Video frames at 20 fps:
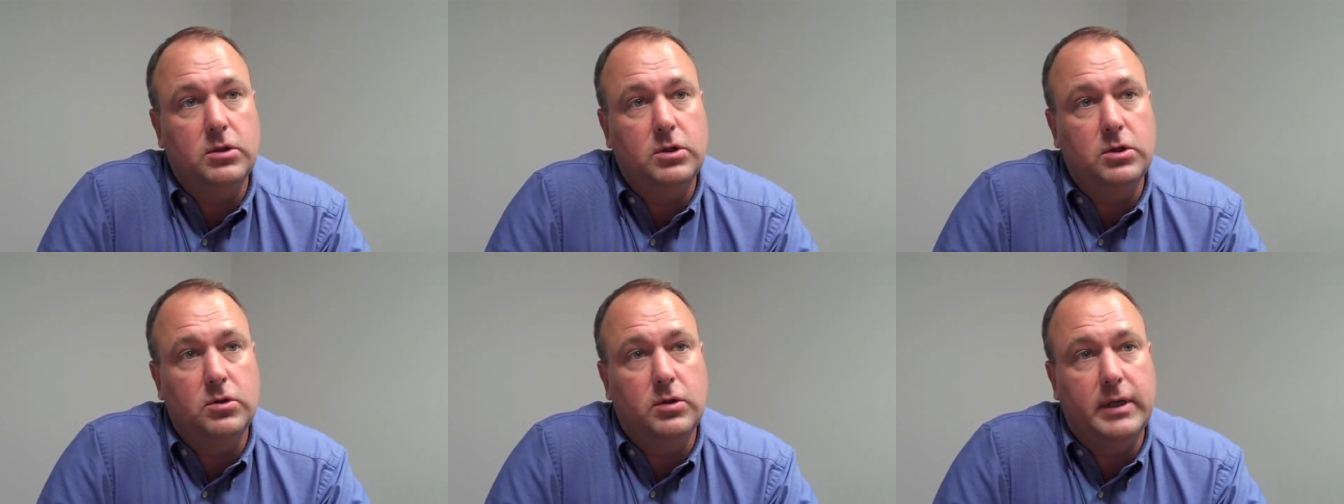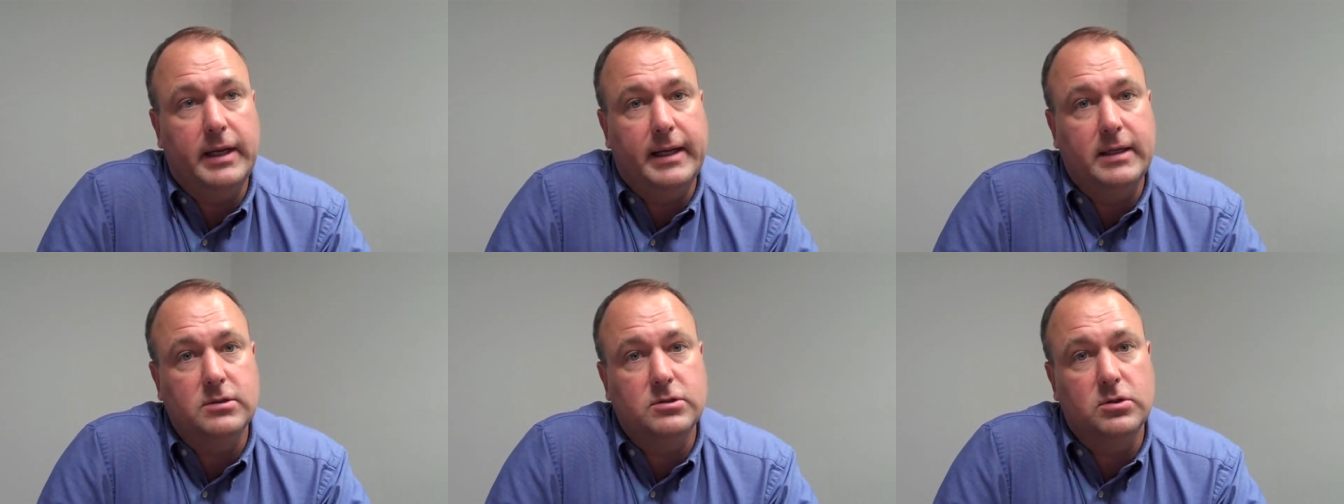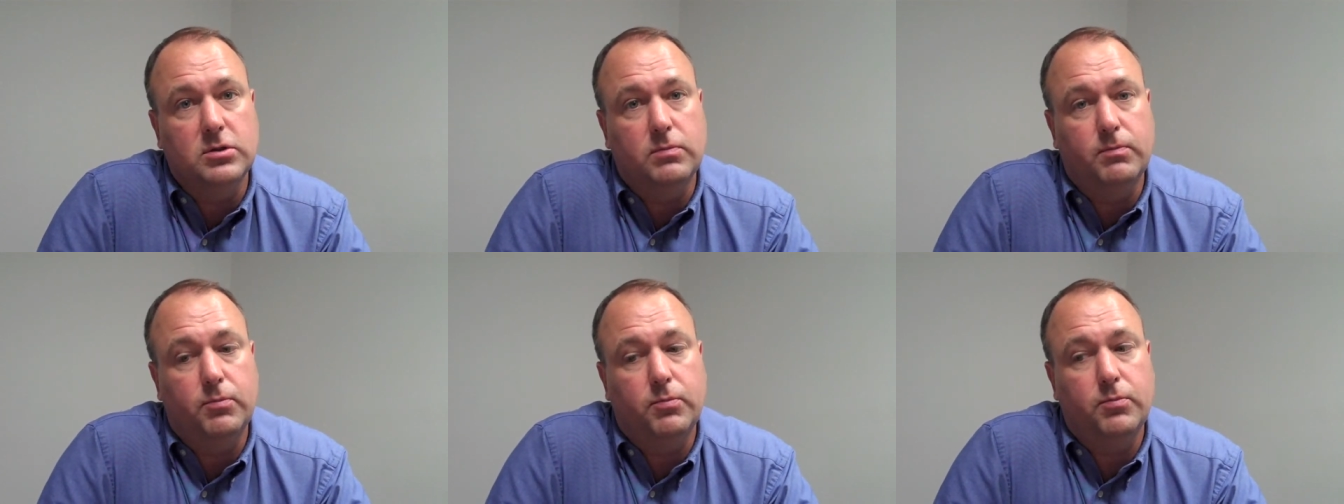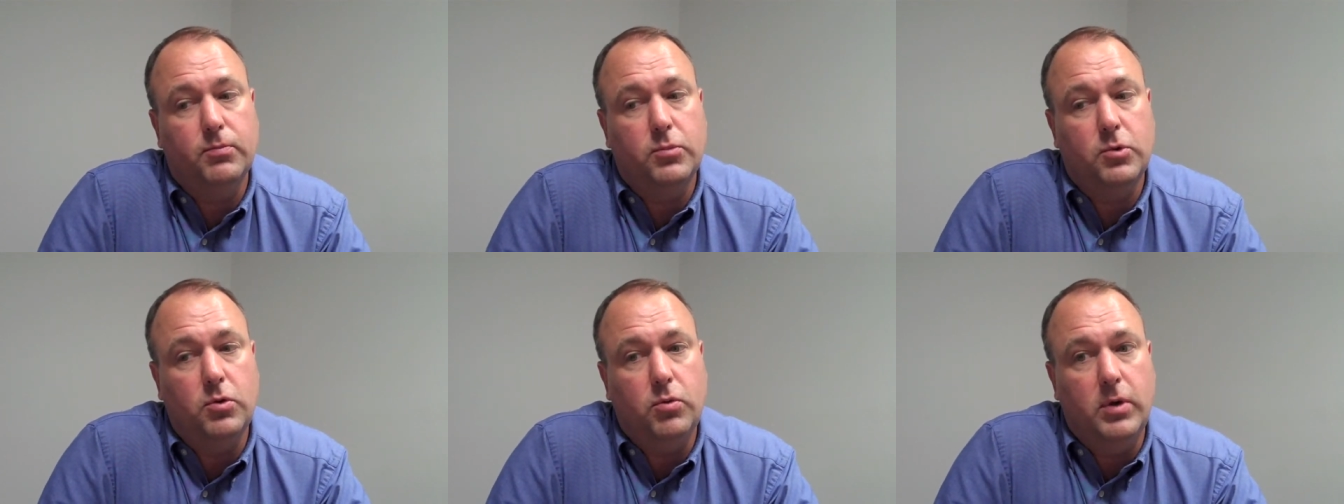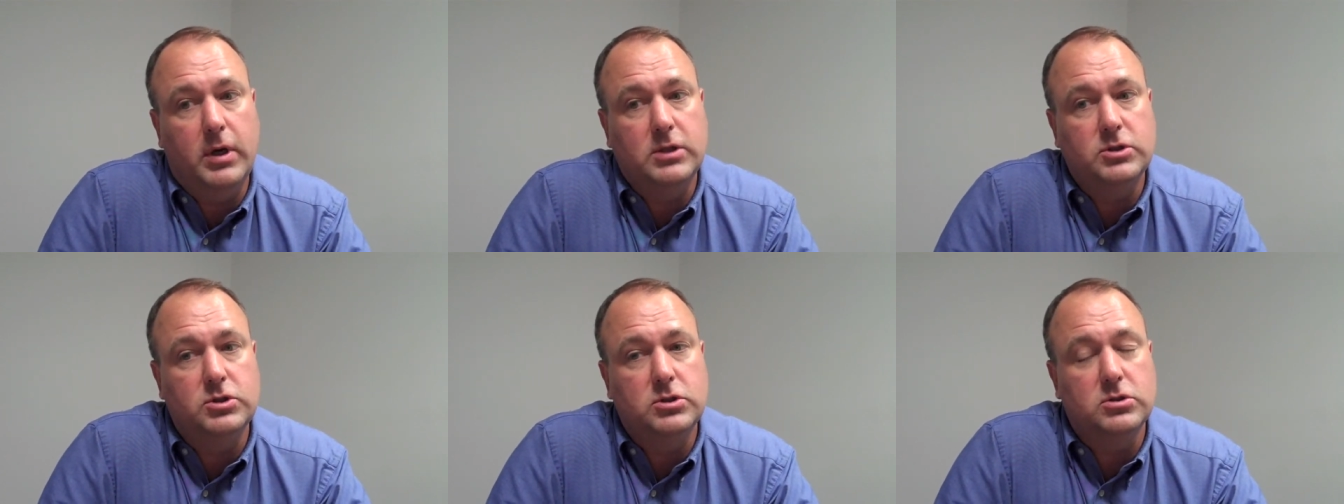you can answer
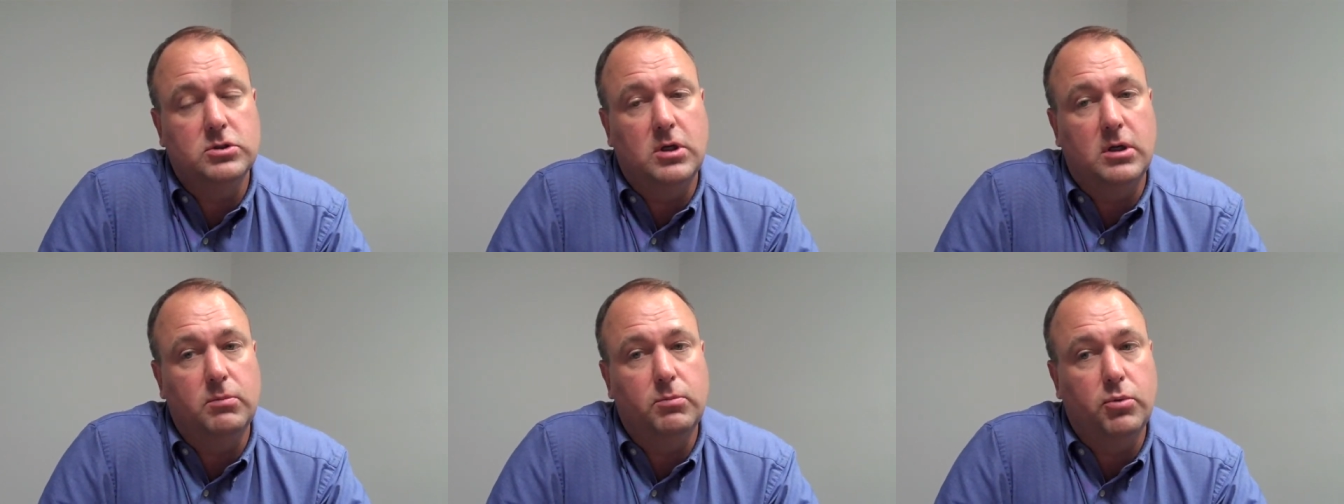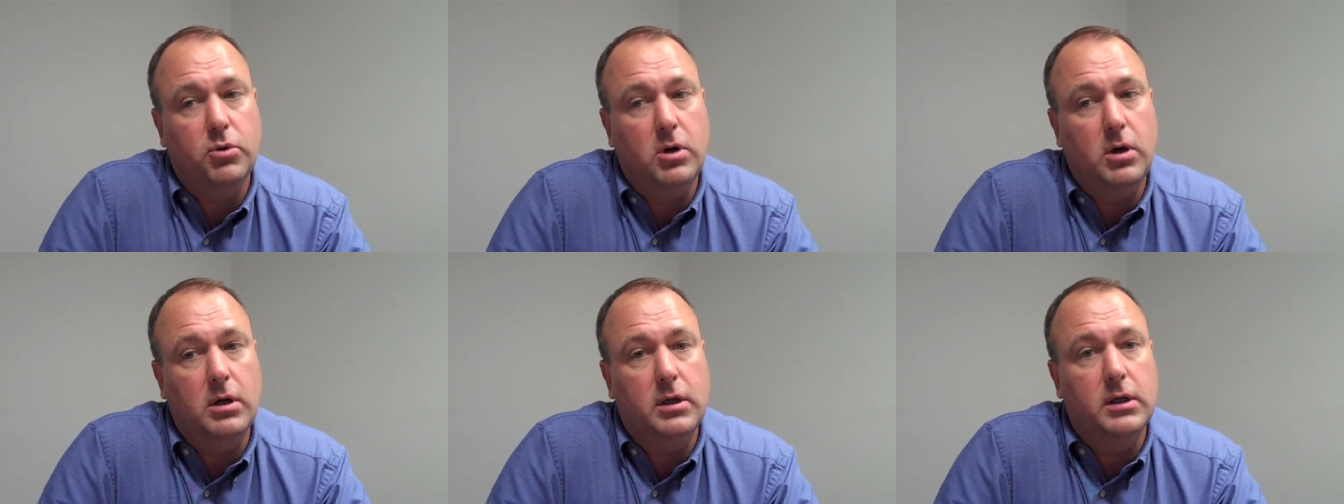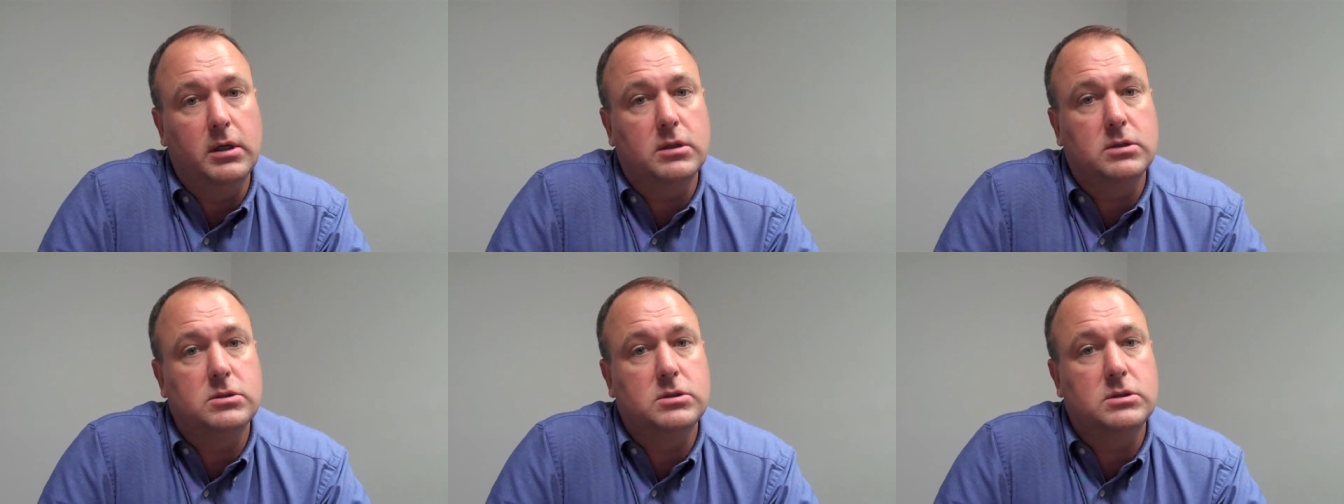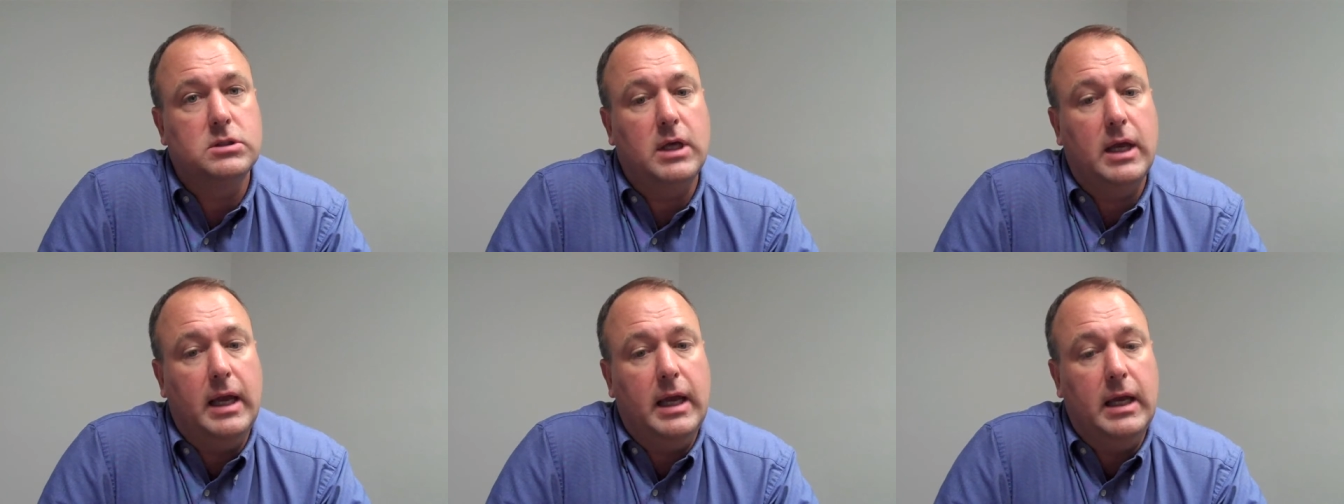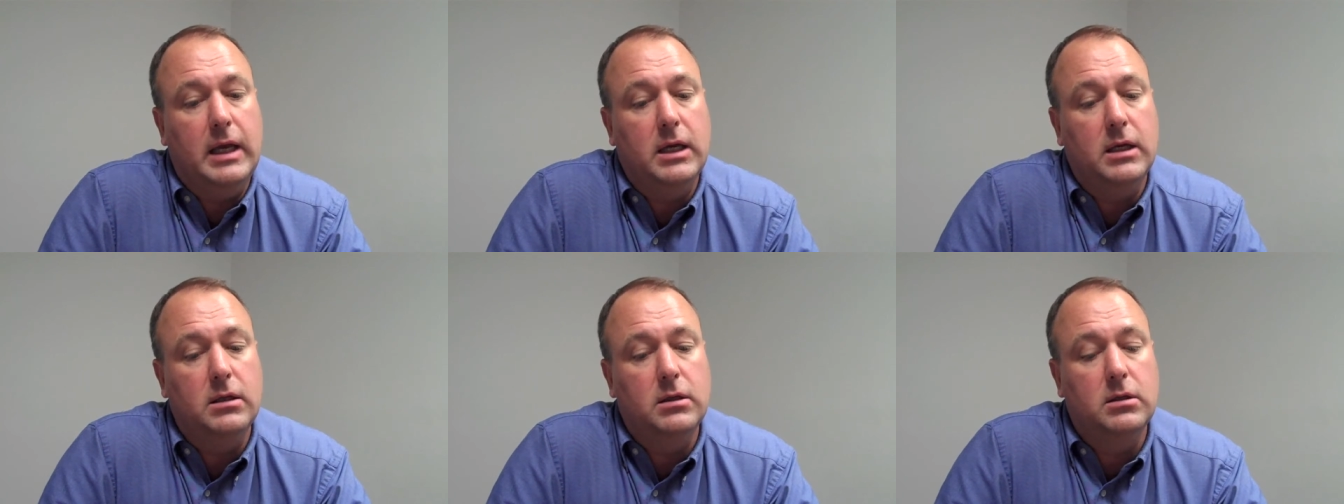questions on products
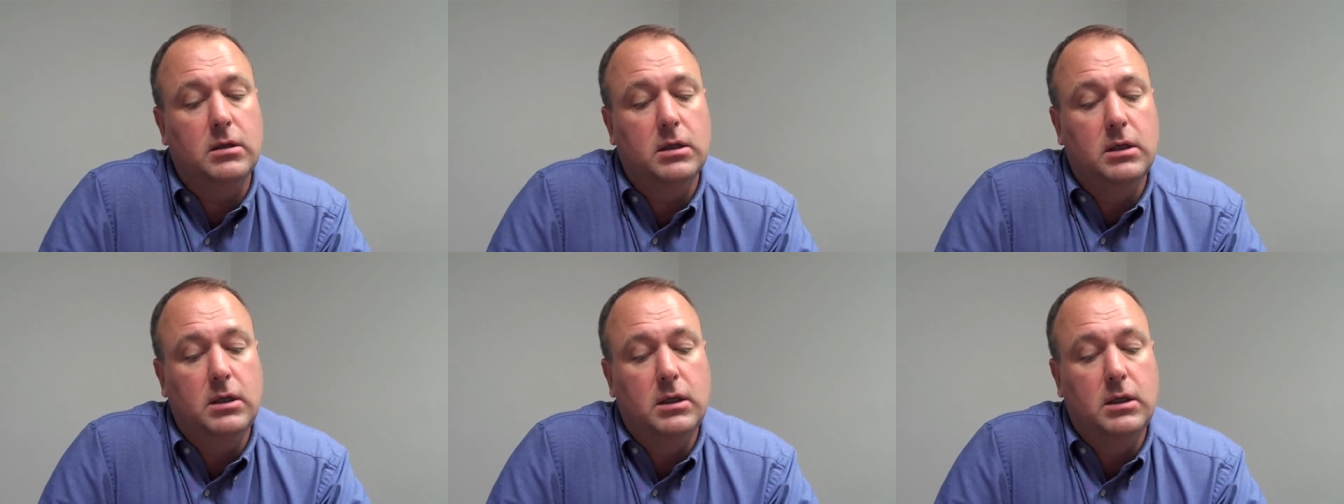and